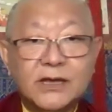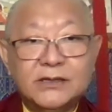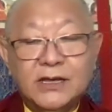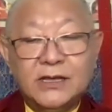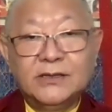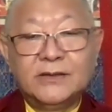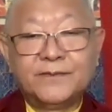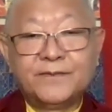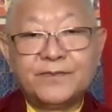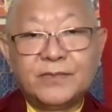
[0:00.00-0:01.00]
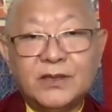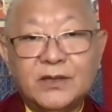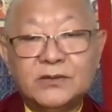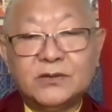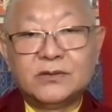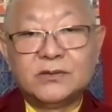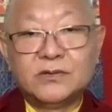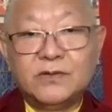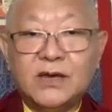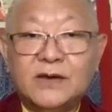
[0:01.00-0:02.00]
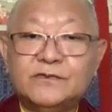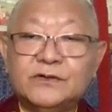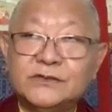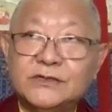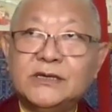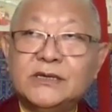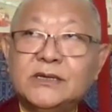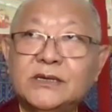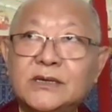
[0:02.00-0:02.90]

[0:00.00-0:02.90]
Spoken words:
and then, we have to see